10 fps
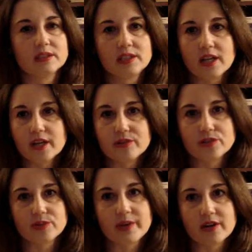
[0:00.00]
Tell
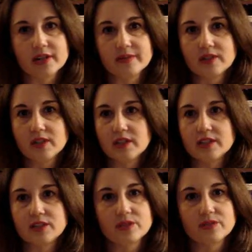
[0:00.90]
others about it.
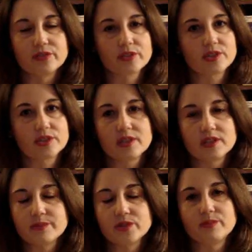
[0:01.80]
That's
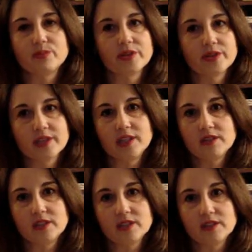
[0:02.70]
the most important thing you
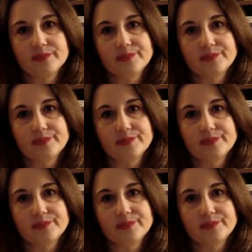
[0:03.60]
can do.